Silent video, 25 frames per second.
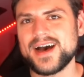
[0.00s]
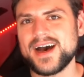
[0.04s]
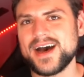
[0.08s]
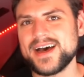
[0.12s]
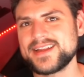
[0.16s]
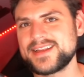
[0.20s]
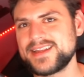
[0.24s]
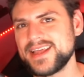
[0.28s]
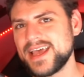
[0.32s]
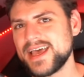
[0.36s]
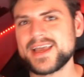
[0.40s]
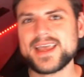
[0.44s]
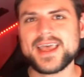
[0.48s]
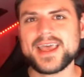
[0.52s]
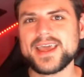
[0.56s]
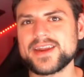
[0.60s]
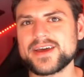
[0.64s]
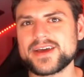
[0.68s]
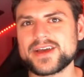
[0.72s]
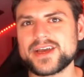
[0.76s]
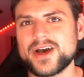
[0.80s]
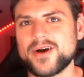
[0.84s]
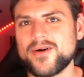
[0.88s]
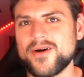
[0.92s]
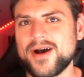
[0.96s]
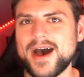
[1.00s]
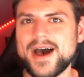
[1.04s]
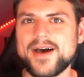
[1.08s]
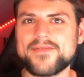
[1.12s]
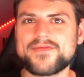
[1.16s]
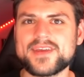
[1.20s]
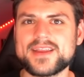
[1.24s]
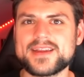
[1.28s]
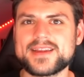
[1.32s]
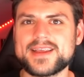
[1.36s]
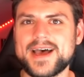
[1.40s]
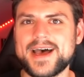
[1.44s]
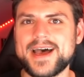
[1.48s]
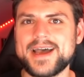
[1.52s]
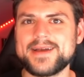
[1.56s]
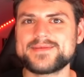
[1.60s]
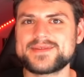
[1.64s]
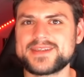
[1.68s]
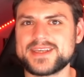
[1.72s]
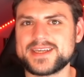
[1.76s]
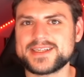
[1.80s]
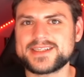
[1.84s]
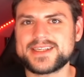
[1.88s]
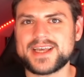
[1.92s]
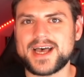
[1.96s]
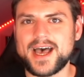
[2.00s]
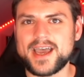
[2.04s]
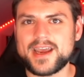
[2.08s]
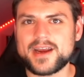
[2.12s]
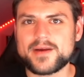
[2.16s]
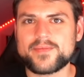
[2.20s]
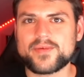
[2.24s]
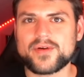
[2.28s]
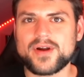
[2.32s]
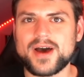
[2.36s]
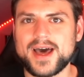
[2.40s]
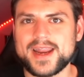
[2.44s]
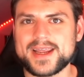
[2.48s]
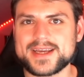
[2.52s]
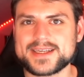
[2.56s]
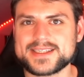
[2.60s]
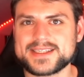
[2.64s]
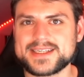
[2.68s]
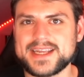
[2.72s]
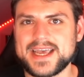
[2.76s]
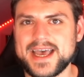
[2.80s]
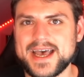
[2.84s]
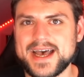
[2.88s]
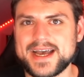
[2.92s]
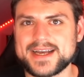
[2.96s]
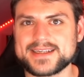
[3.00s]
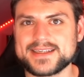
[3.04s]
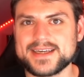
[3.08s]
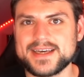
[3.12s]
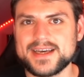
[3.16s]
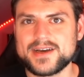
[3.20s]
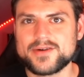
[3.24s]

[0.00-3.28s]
A decade ago, oftentimes, the entire product stack